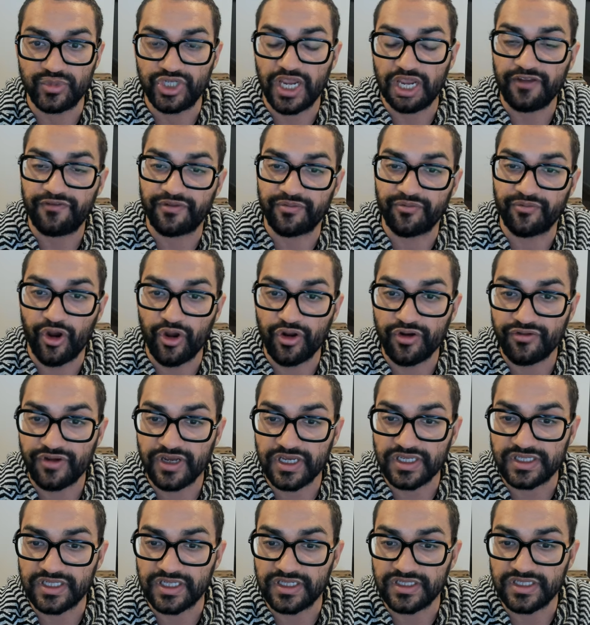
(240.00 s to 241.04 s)
from
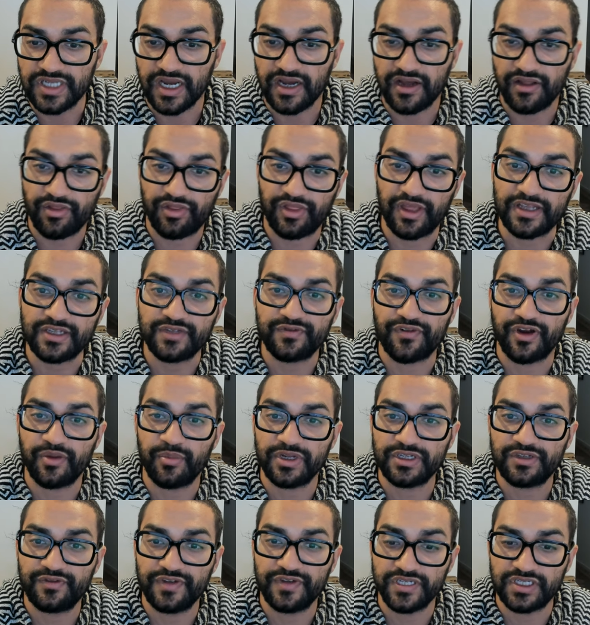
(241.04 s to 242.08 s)
Ronarigs, and uh, thanks very
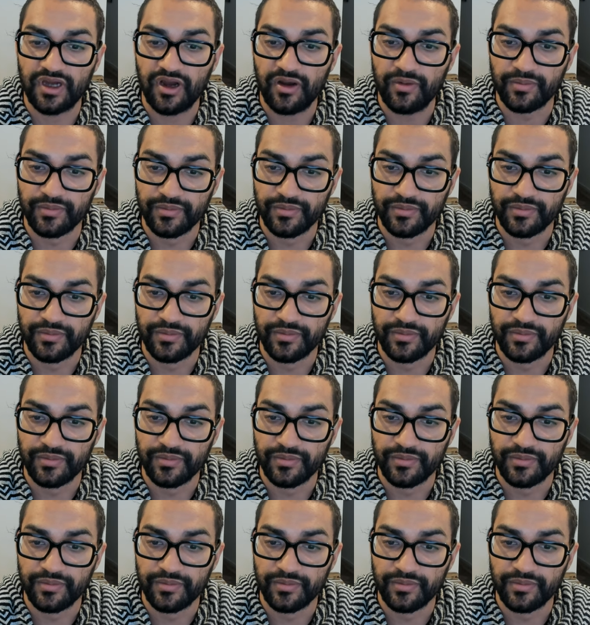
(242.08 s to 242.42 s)
much for your time.